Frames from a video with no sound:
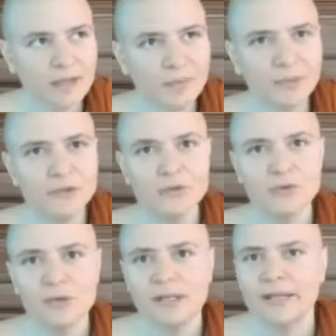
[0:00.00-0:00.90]
But due
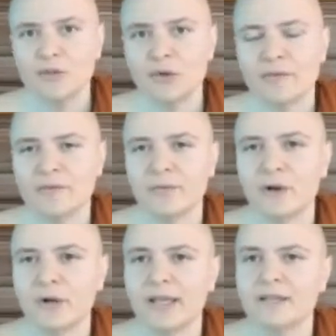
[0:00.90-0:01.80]
to the nature of
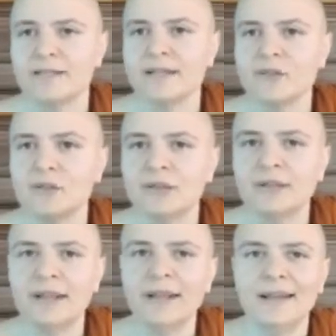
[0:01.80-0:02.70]
our
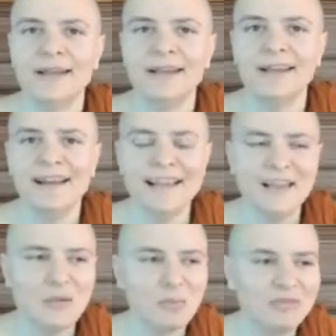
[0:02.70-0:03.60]
organization, I
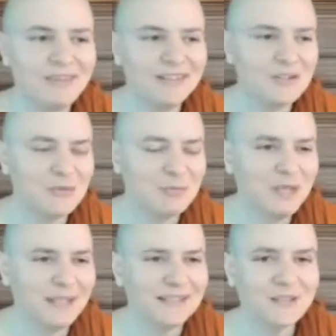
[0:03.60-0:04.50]
had the privilege of
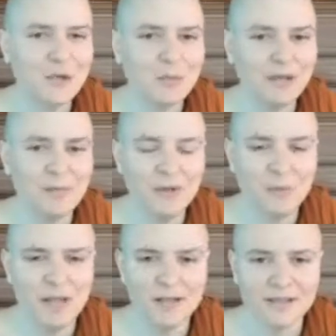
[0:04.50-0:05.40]
meeting so many male
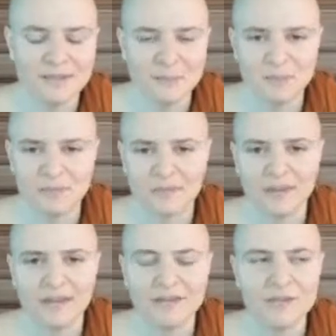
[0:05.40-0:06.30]
monks.
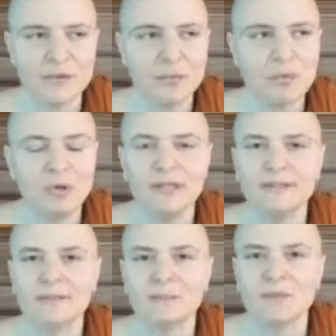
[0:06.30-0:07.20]
And at a certain
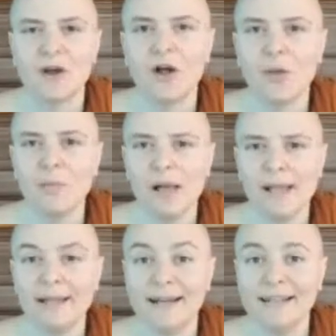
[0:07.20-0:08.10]
point, all
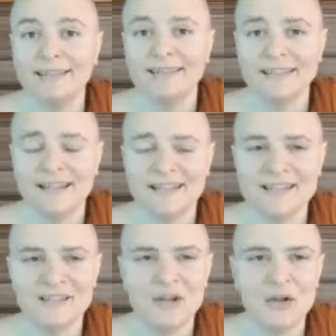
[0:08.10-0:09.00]
my
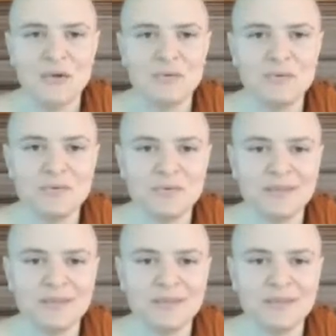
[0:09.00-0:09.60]
ideas of